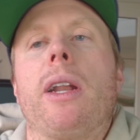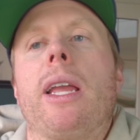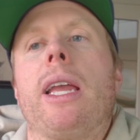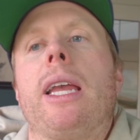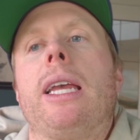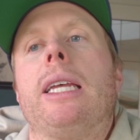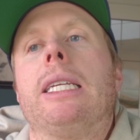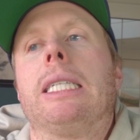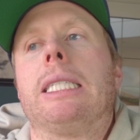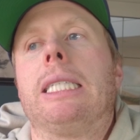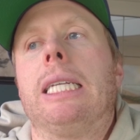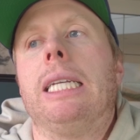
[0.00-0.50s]

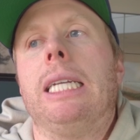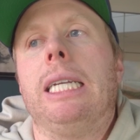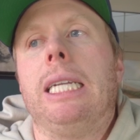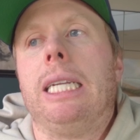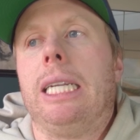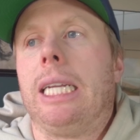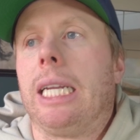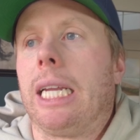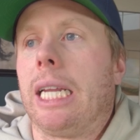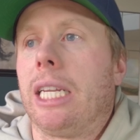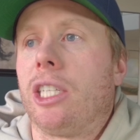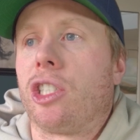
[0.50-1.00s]
is,
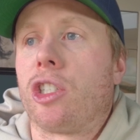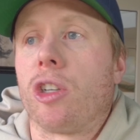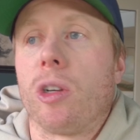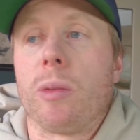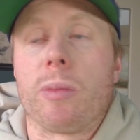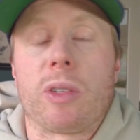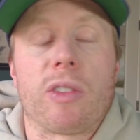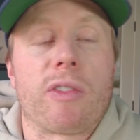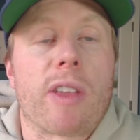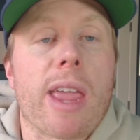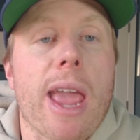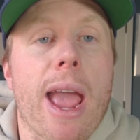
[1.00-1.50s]
in
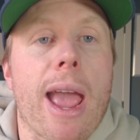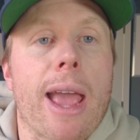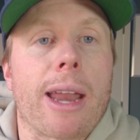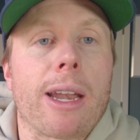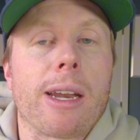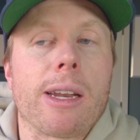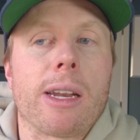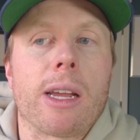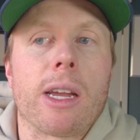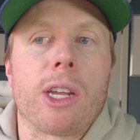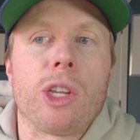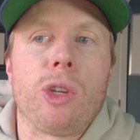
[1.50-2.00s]
terms of
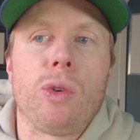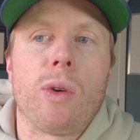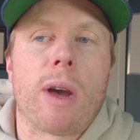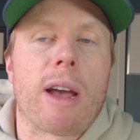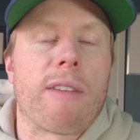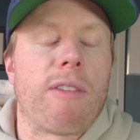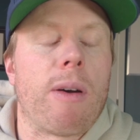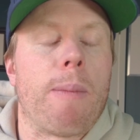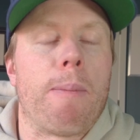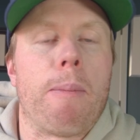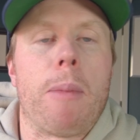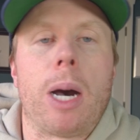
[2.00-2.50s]
Canada, you
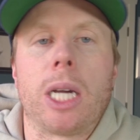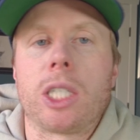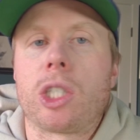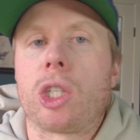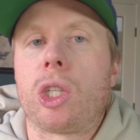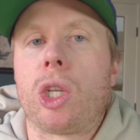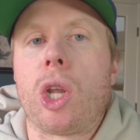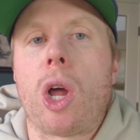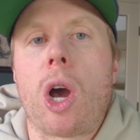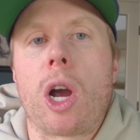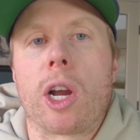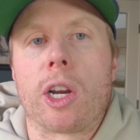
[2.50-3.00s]
have a much
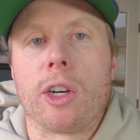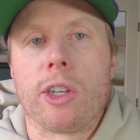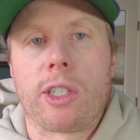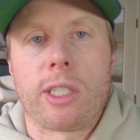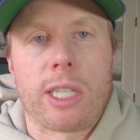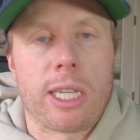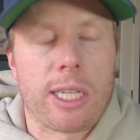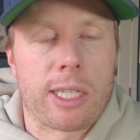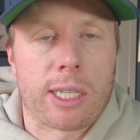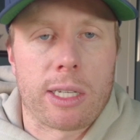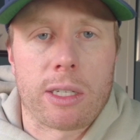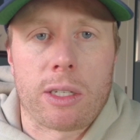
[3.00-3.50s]
longer
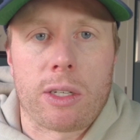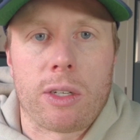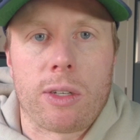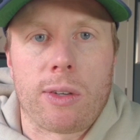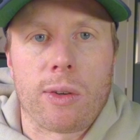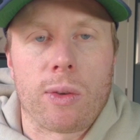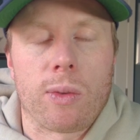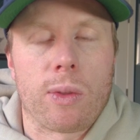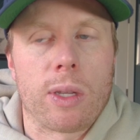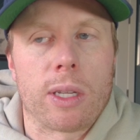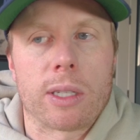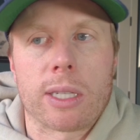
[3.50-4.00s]
season to
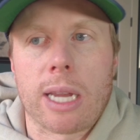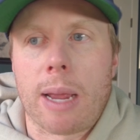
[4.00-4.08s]
do this.